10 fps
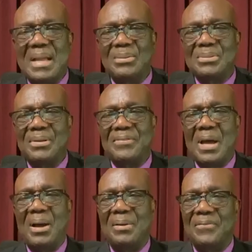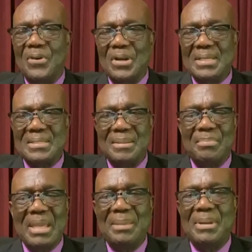sound of our voice, the
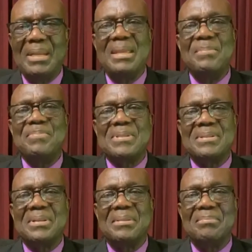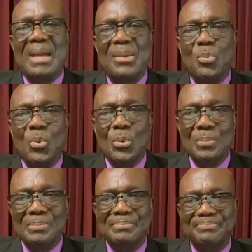babe leaped in my
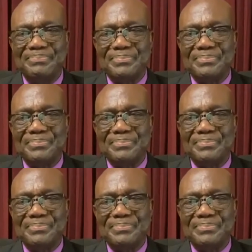womb.